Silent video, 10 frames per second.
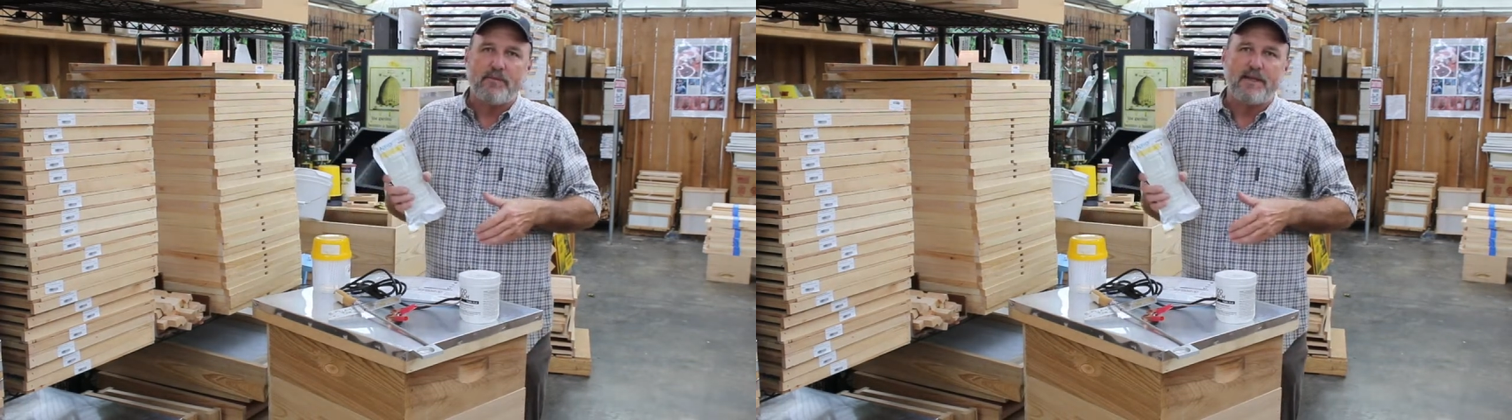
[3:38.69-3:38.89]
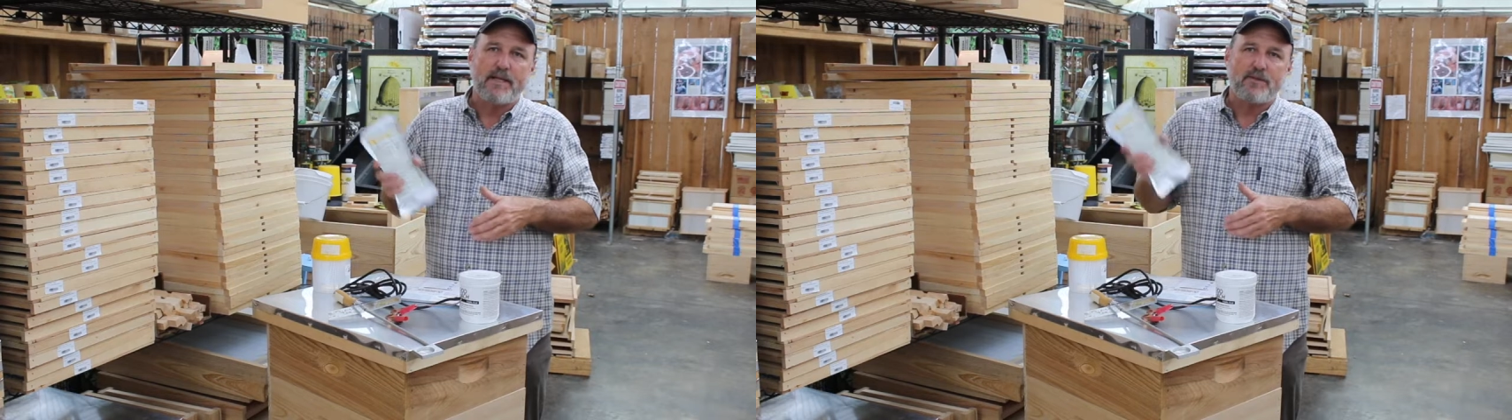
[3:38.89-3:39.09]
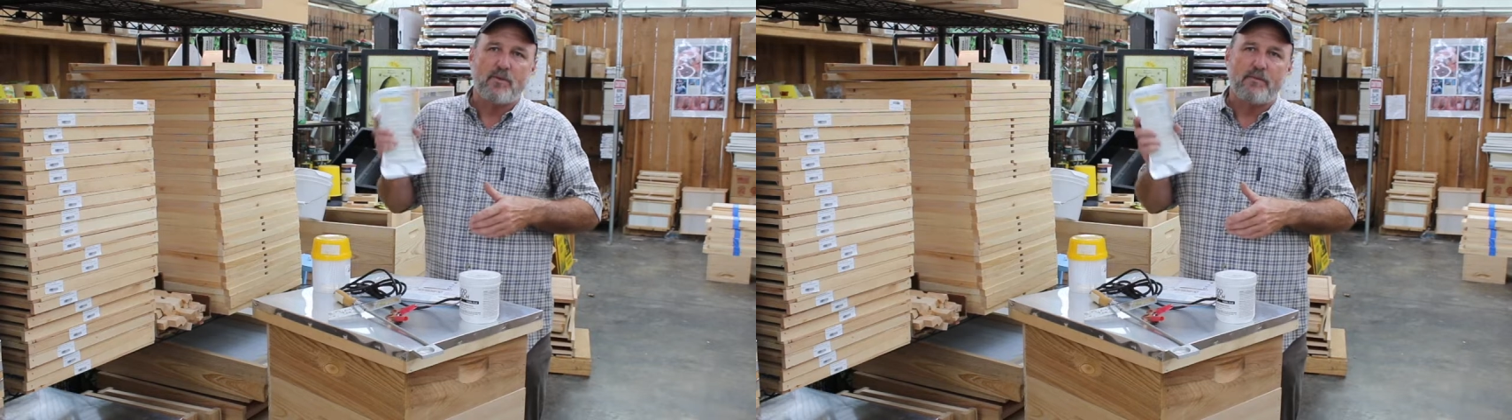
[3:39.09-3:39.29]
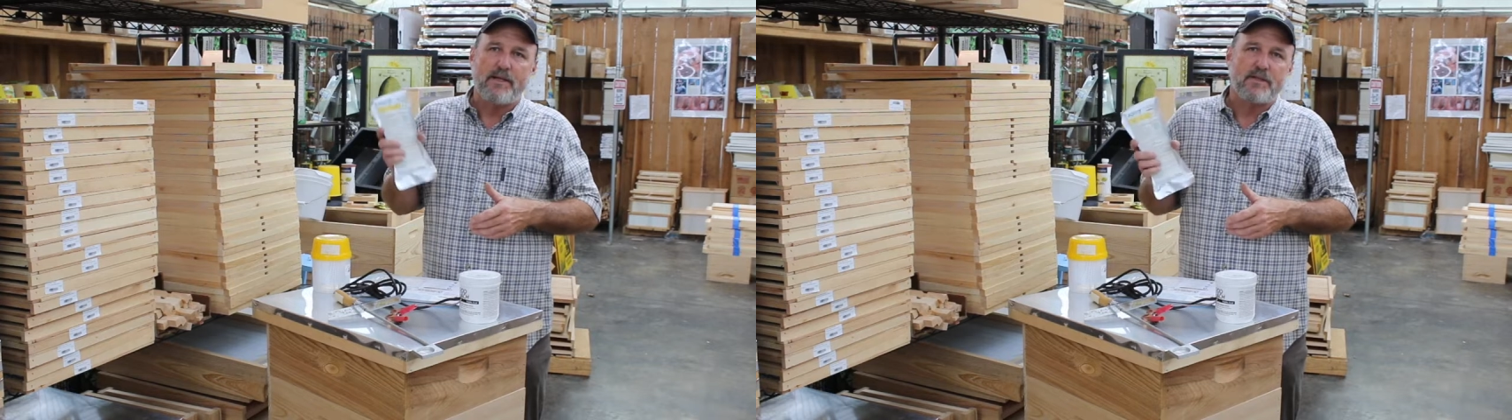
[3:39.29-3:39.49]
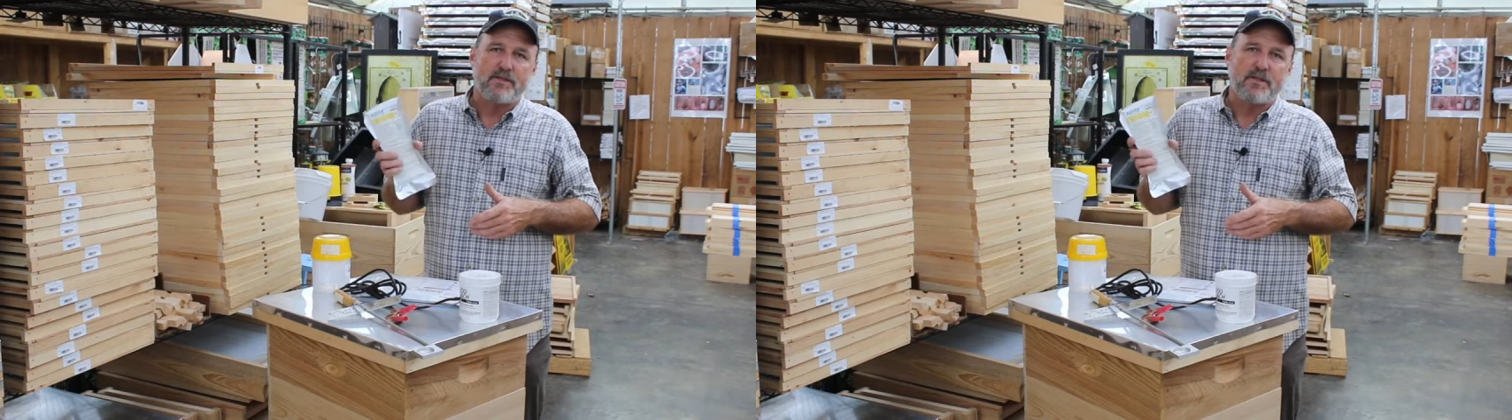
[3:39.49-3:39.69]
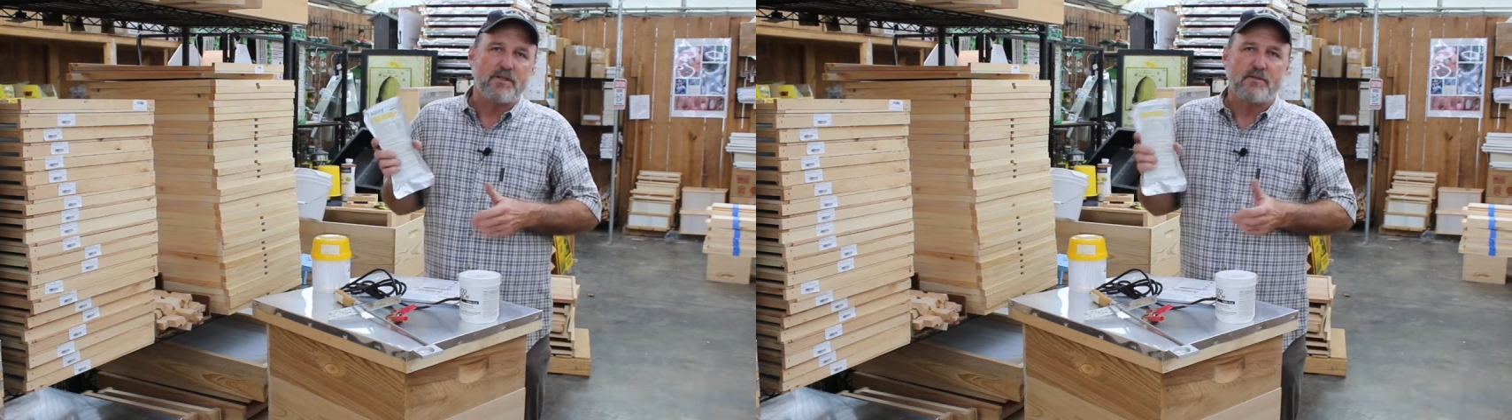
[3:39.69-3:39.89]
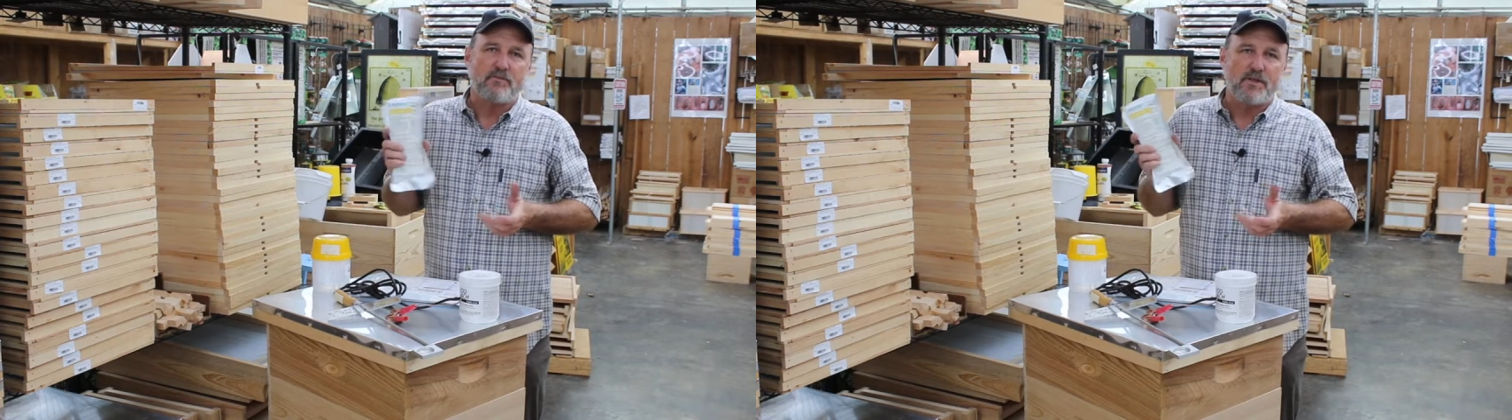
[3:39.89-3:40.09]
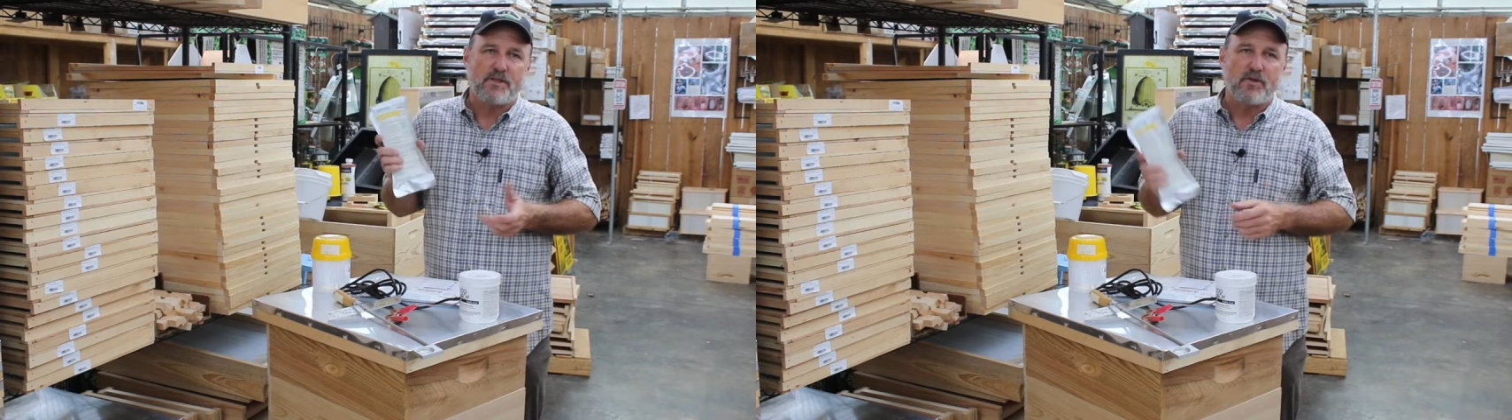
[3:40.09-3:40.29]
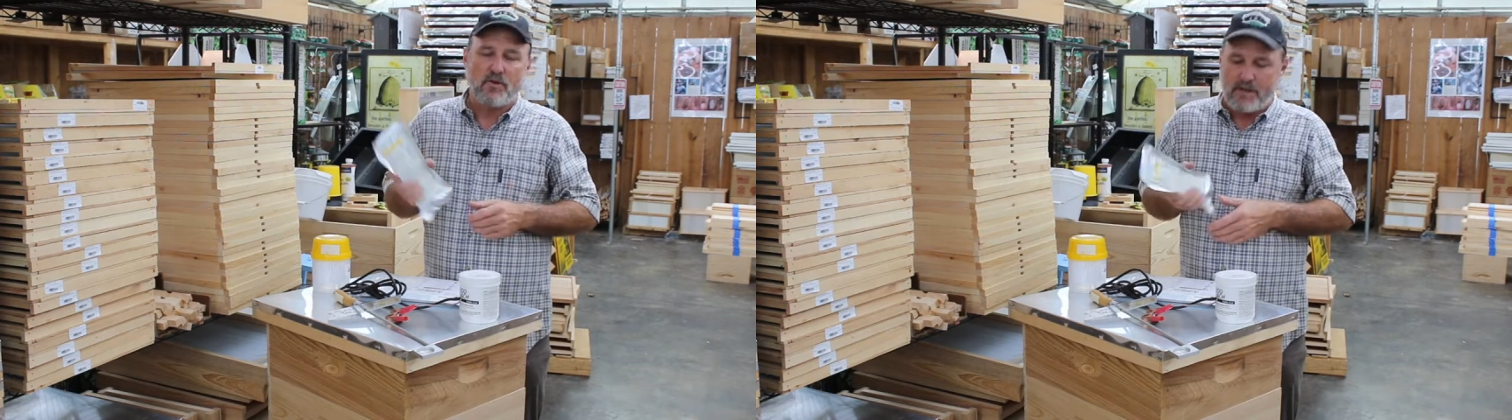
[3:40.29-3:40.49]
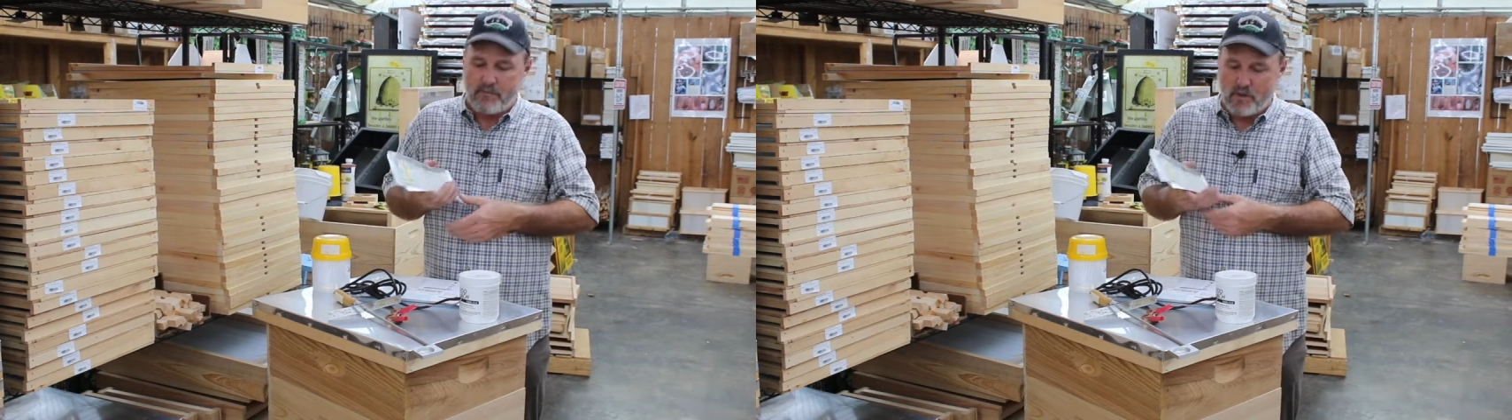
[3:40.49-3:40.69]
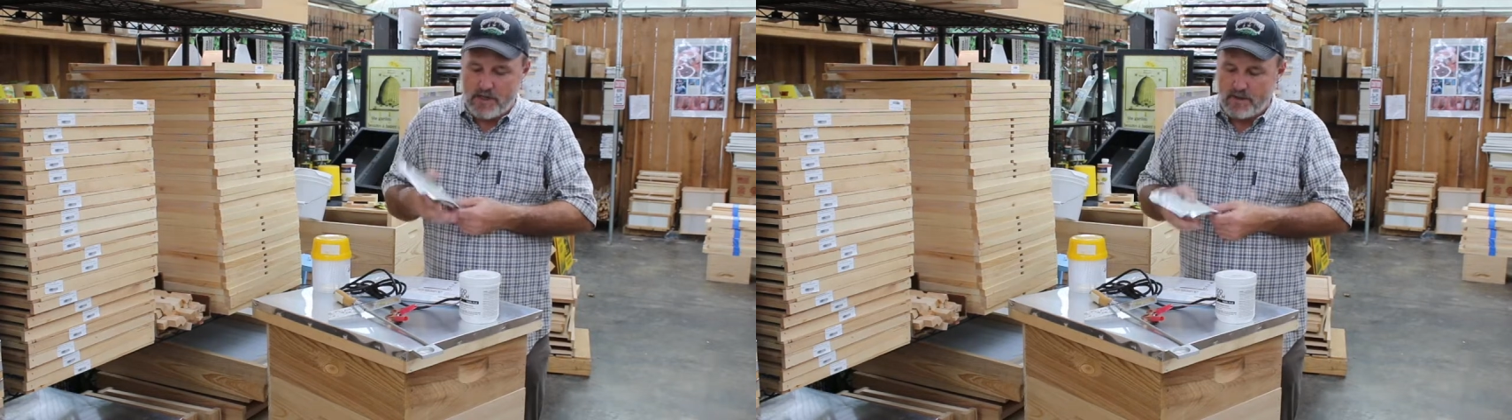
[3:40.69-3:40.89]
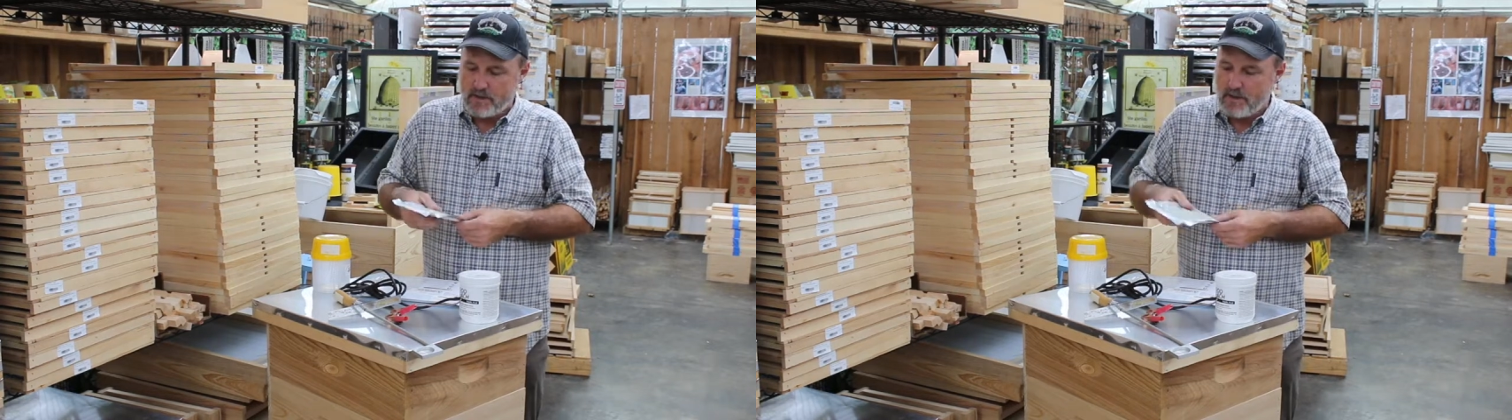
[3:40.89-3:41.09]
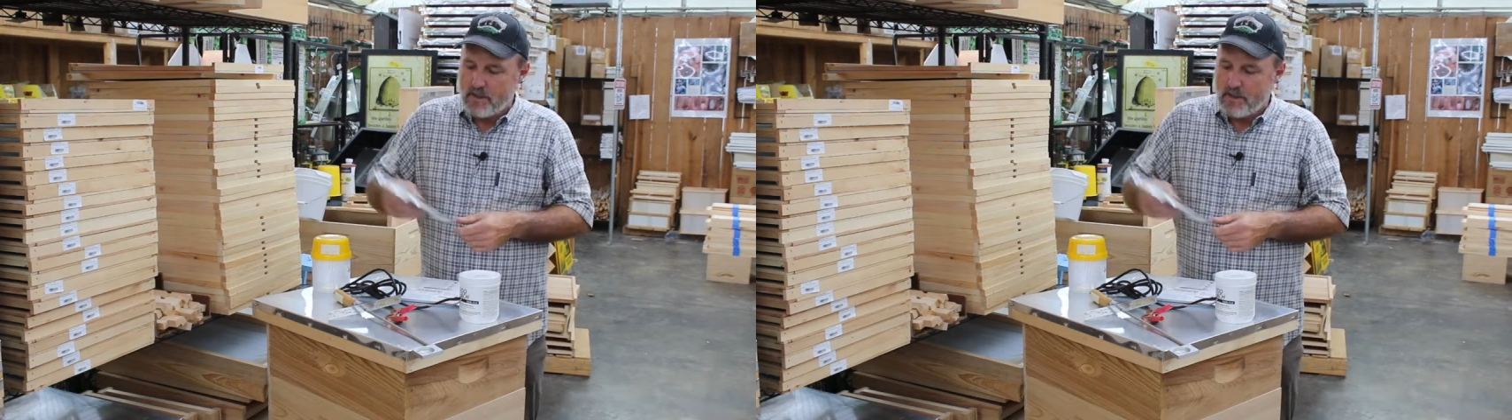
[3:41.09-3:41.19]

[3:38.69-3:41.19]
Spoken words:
and that's what makes it such a great product.